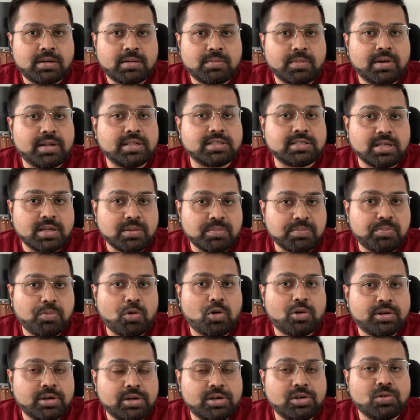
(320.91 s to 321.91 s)
but it's
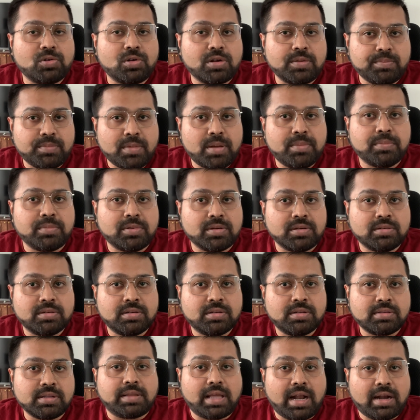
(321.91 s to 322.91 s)
important to remember
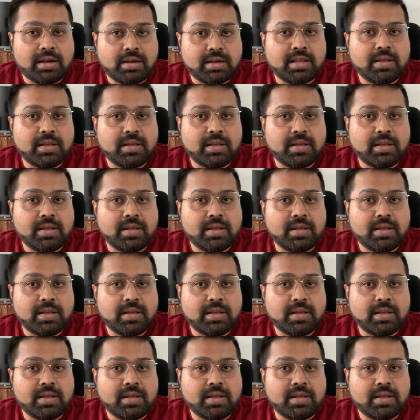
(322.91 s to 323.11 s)
that